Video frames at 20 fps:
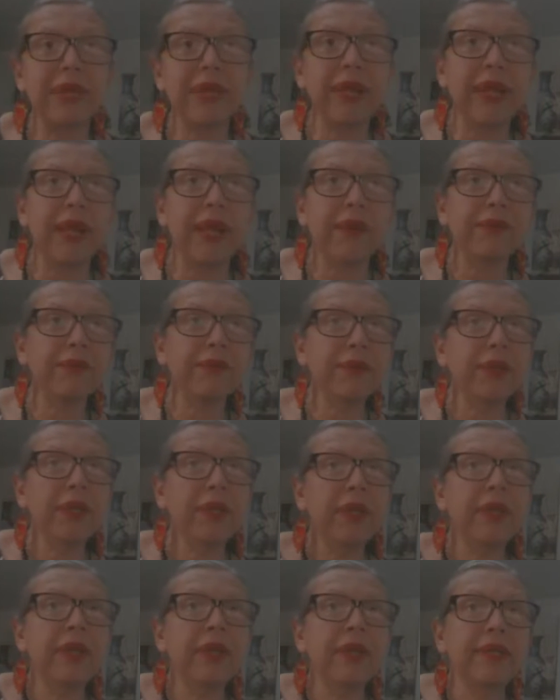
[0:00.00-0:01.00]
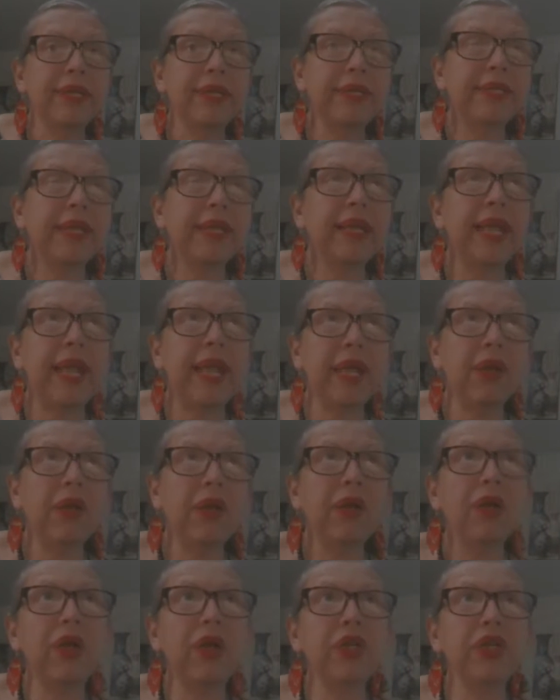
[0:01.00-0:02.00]
now they say like,
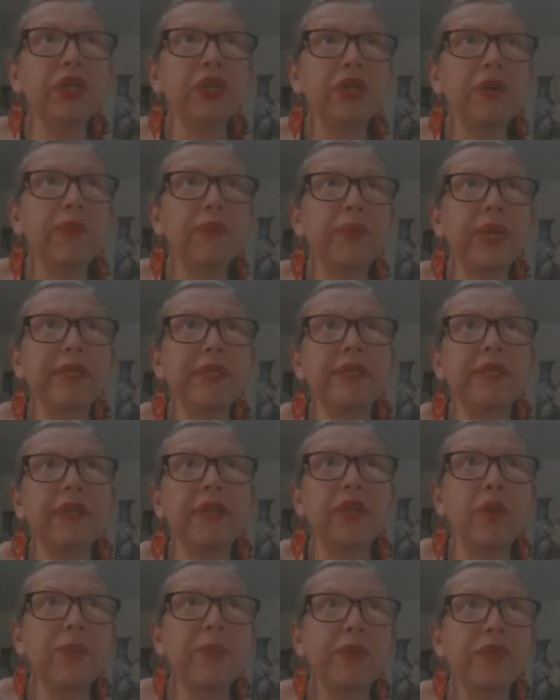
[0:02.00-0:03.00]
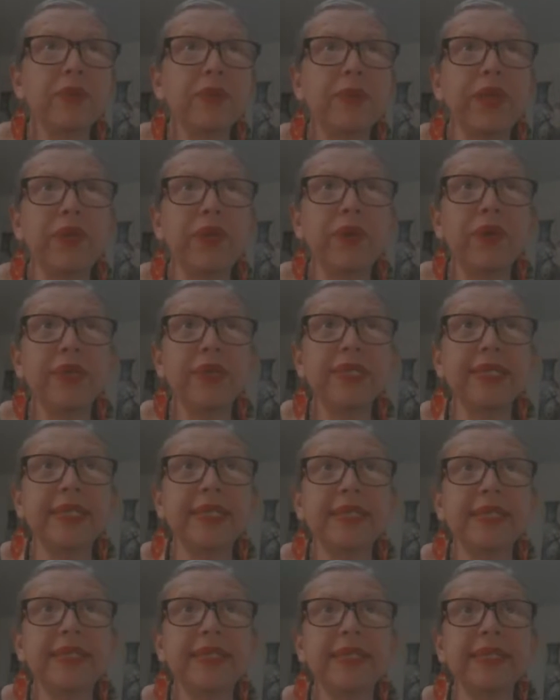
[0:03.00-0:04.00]
oh, you know, President Lopez Obrador is
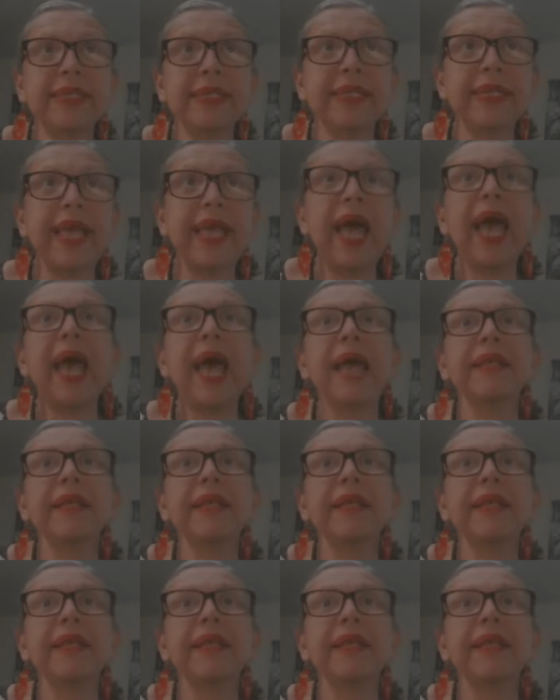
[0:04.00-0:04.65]
this, this, and that,